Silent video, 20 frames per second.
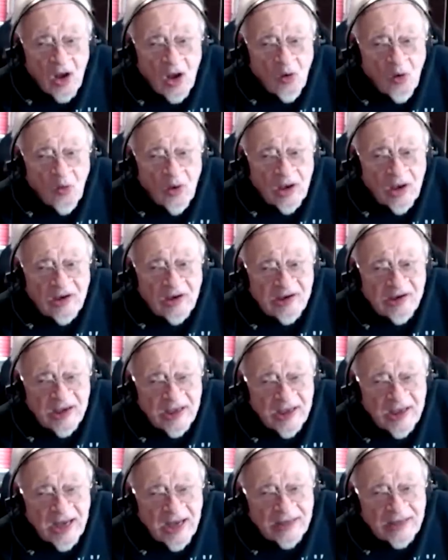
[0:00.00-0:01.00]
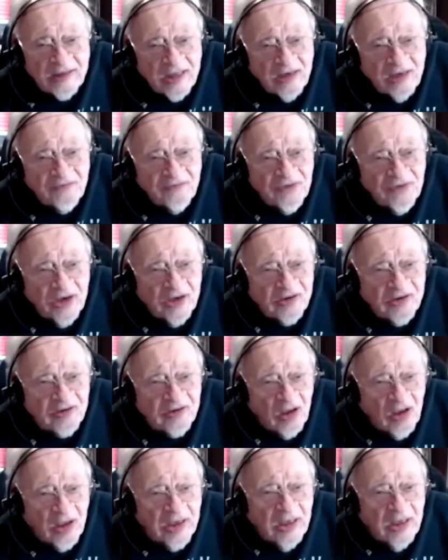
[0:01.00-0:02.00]
When she got to the finish
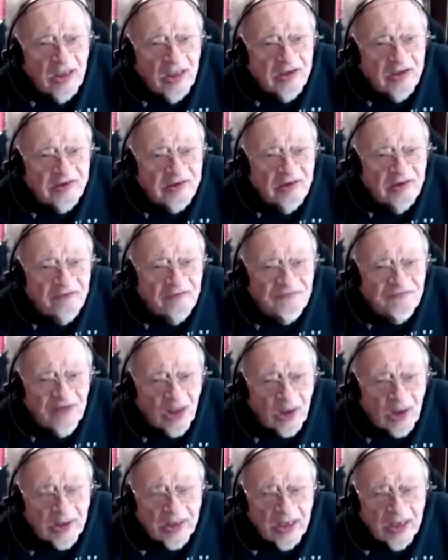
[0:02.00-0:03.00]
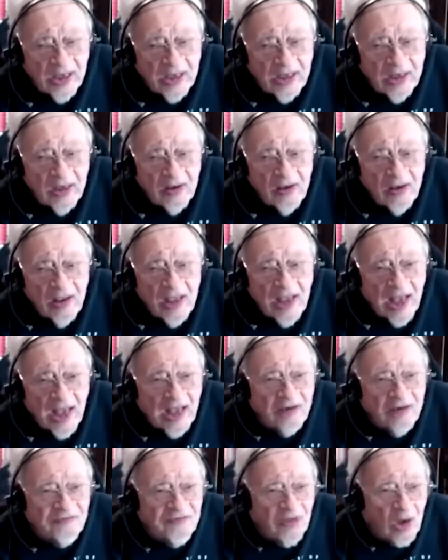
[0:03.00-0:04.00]
line, she fell again
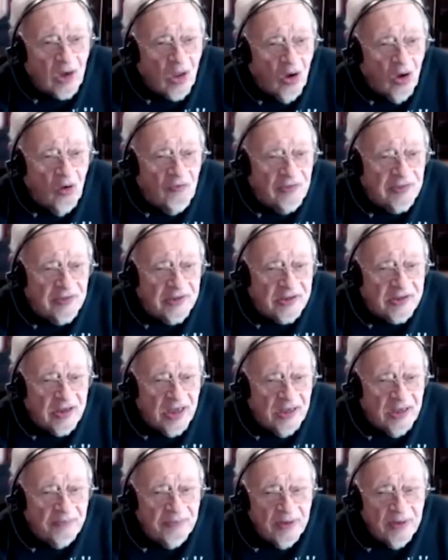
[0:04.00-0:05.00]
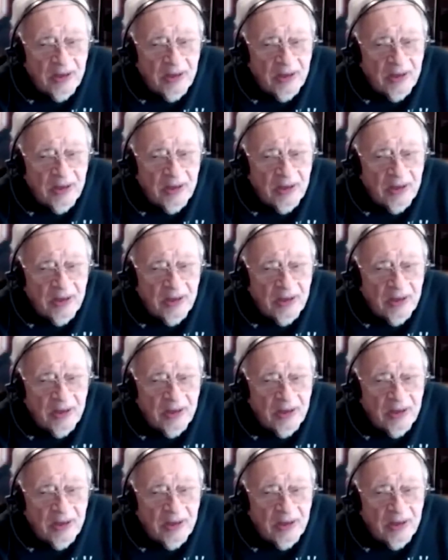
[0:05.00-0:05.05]
and fell over the tape.